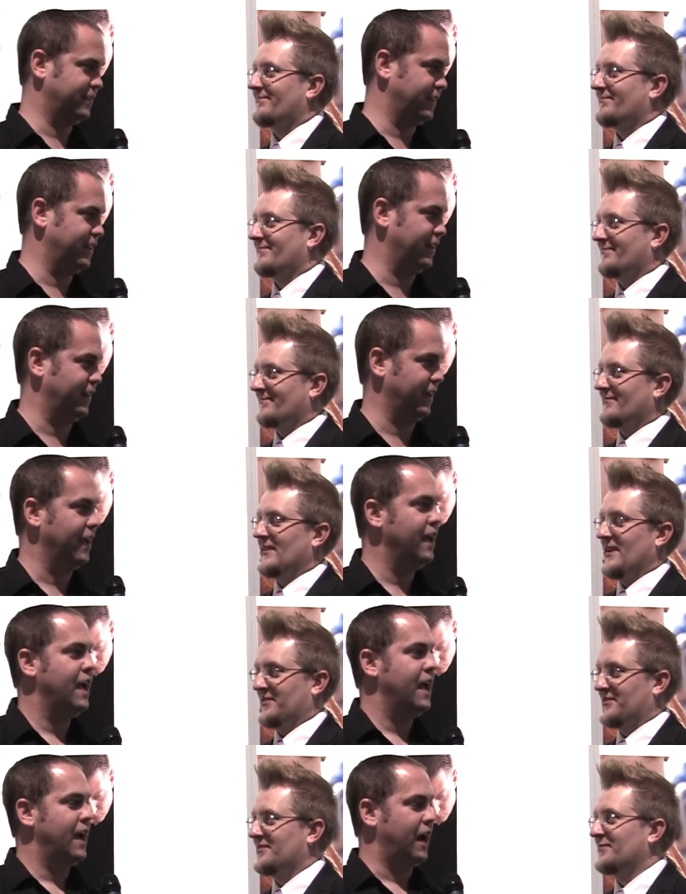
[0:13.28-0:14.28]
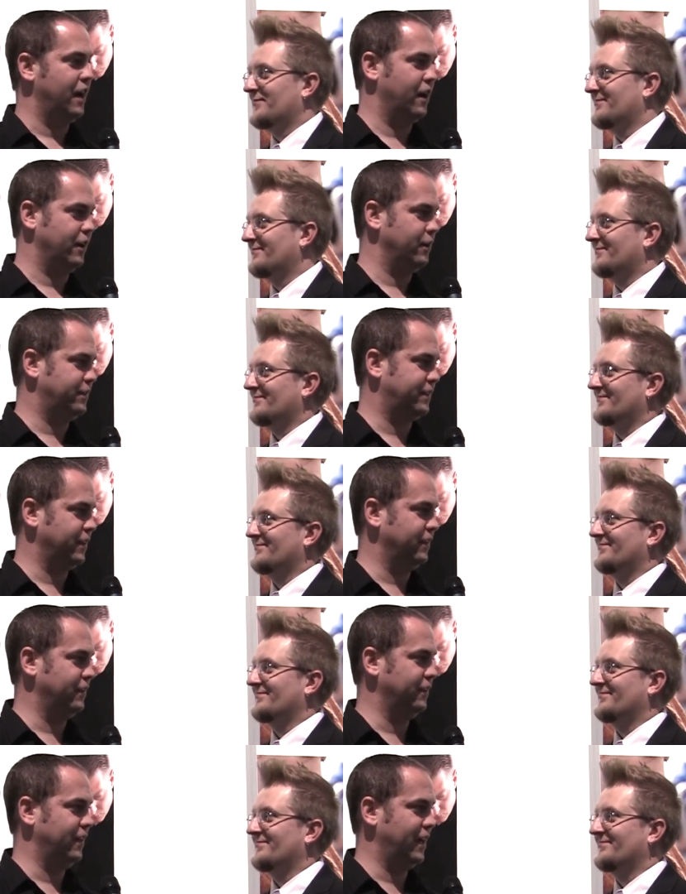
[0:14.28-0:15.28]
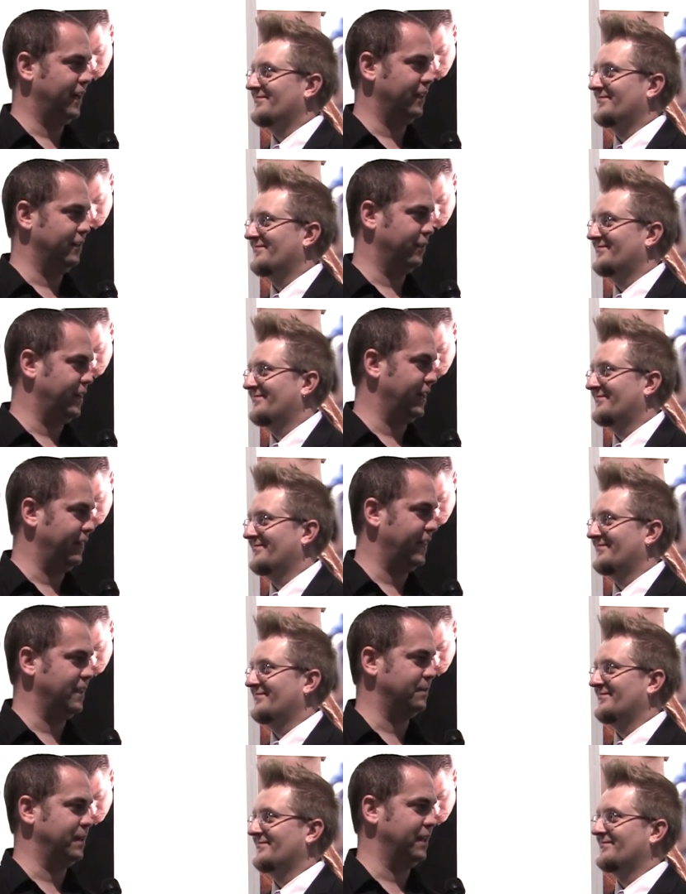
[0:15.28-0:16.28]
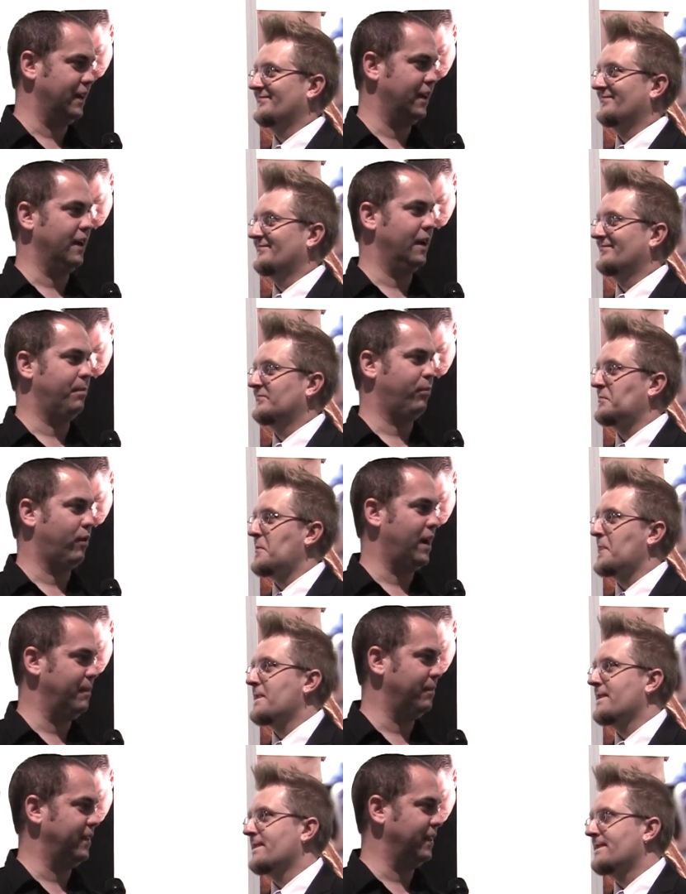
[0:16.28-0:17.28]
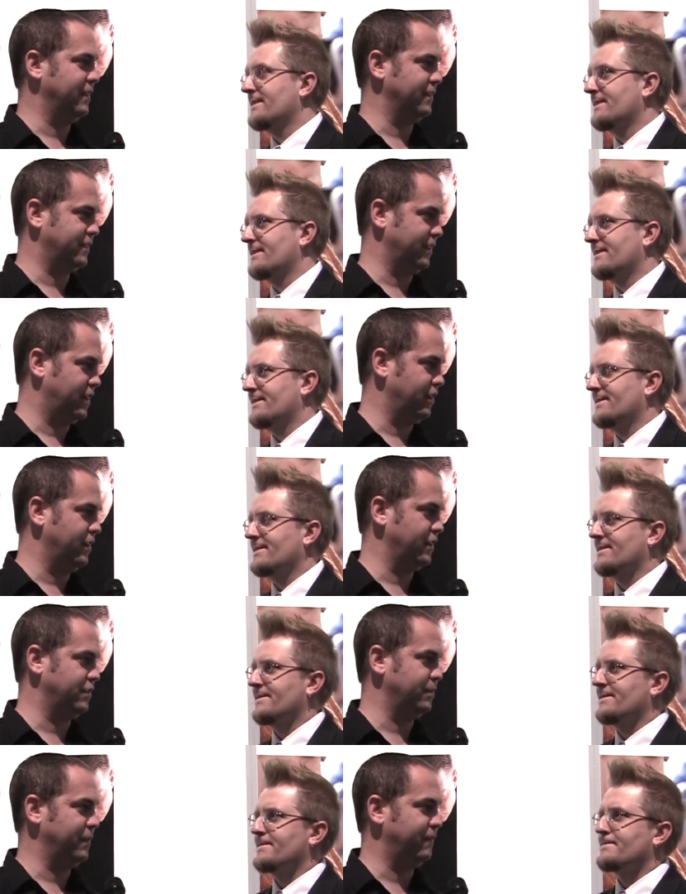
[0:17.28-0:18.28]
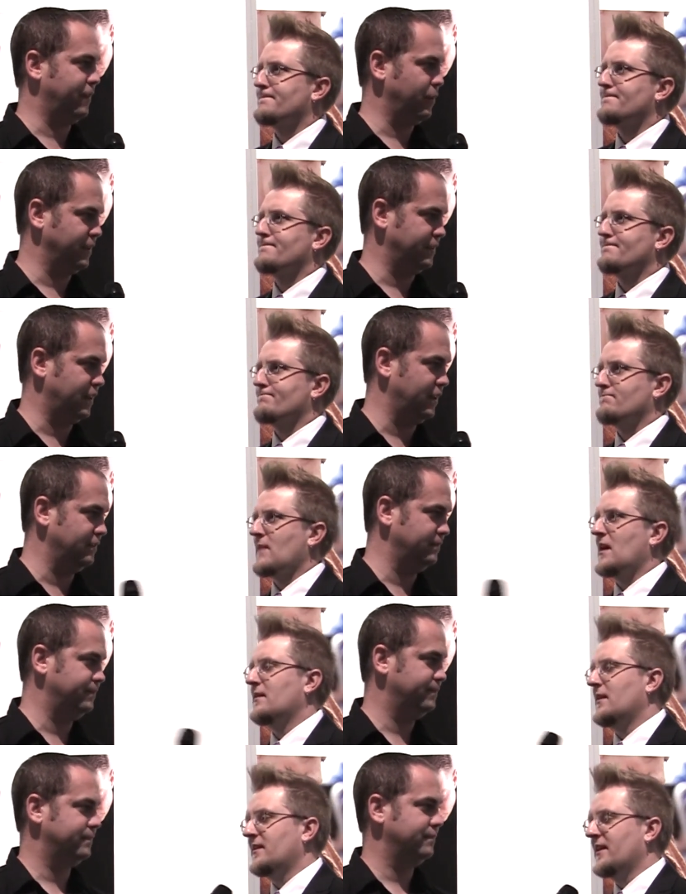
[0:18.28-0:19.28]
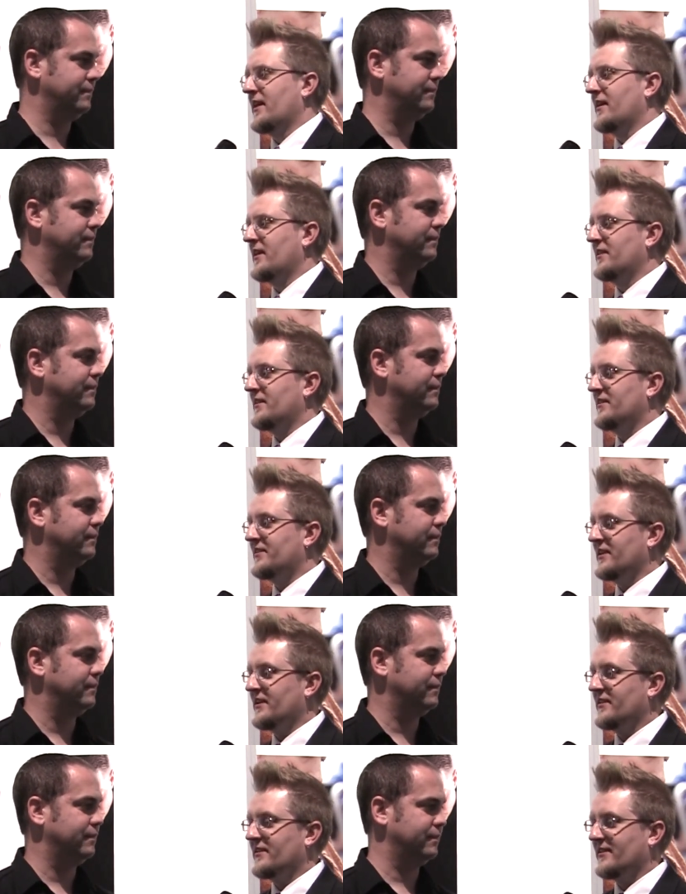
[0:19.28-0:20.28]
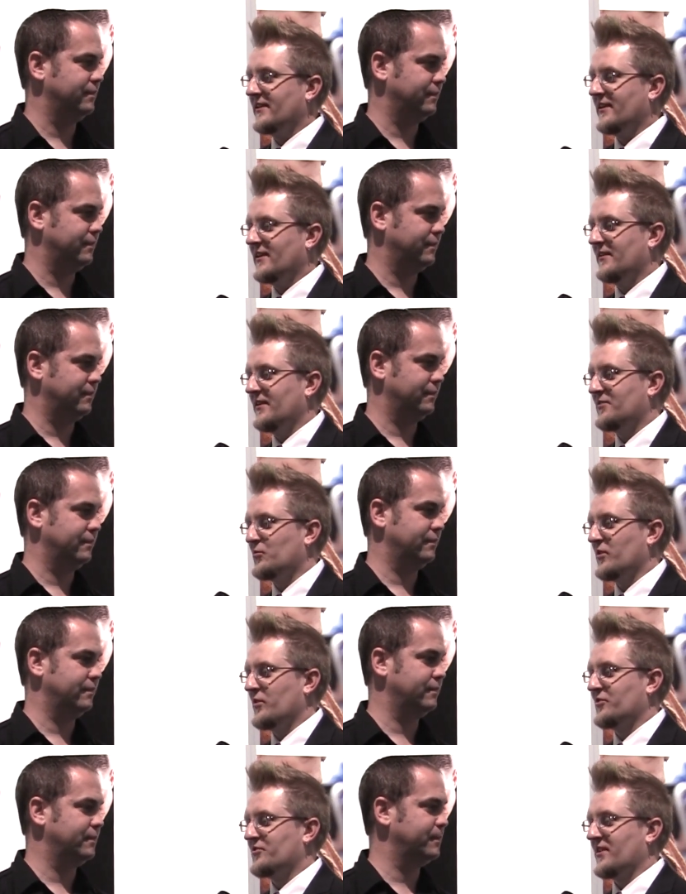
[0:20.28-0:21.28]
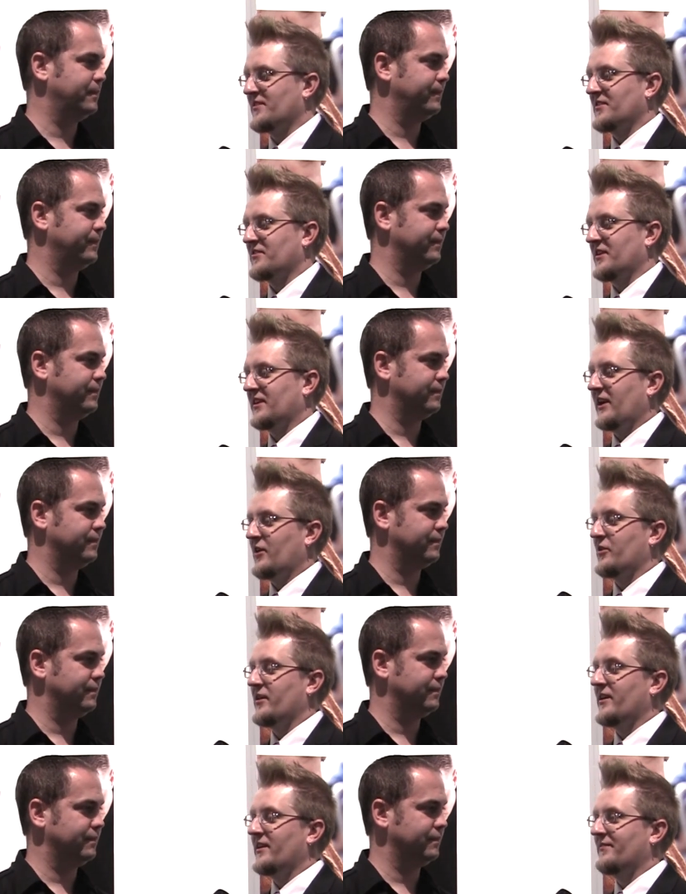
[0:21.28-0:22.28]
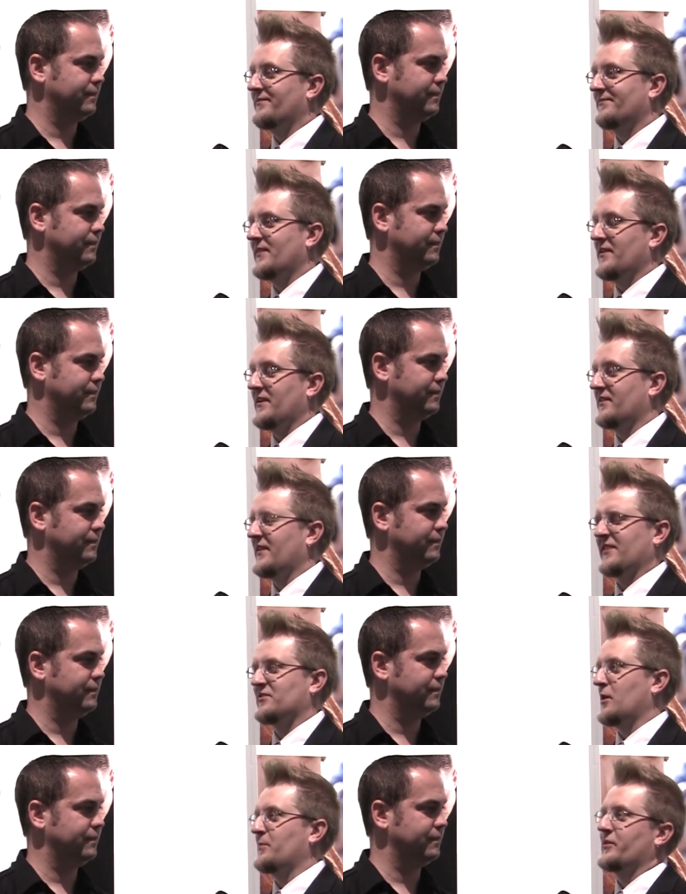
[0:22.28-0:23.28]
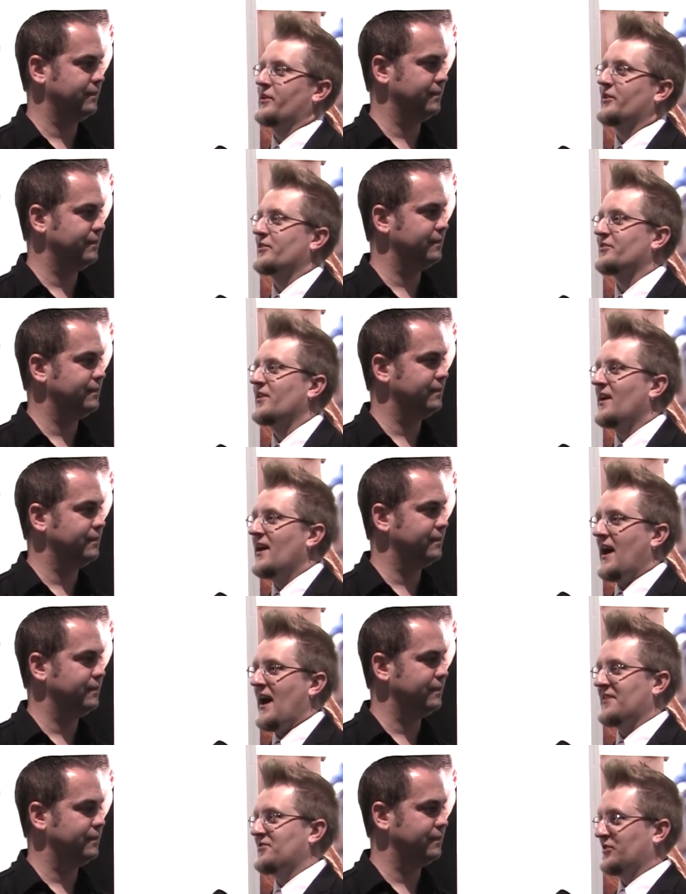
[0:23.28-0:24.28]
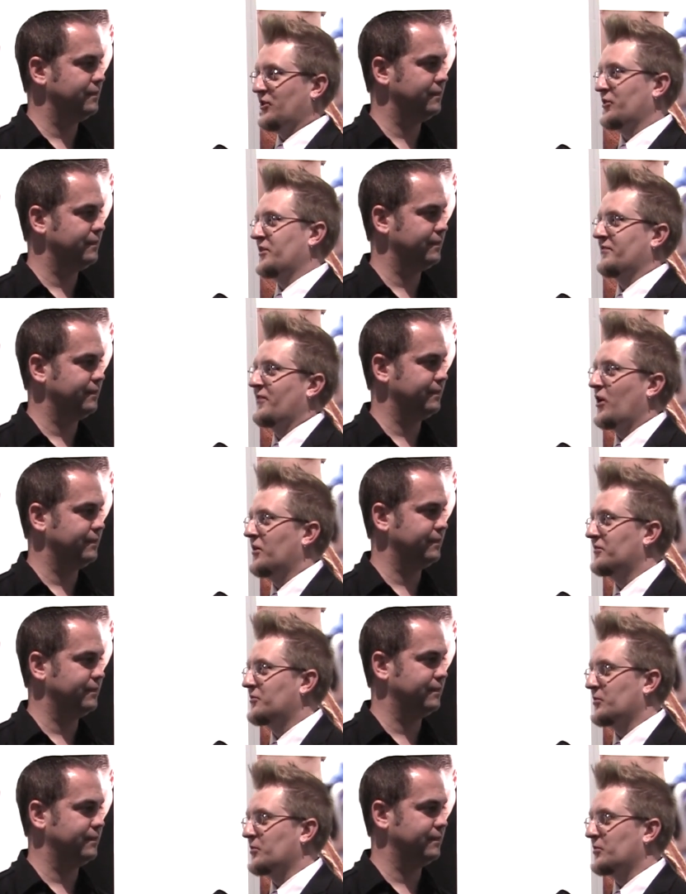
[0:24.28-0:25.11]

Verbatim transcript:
Speaker 1: security. Yes. Are, are you still uh, looking at that as being a, a, prime thing that security should be focused on?
Speaker 2: Yeah, it, it, indeed. Uh, it's one of those things that's going to carry, I think, next couple years. As security evolves,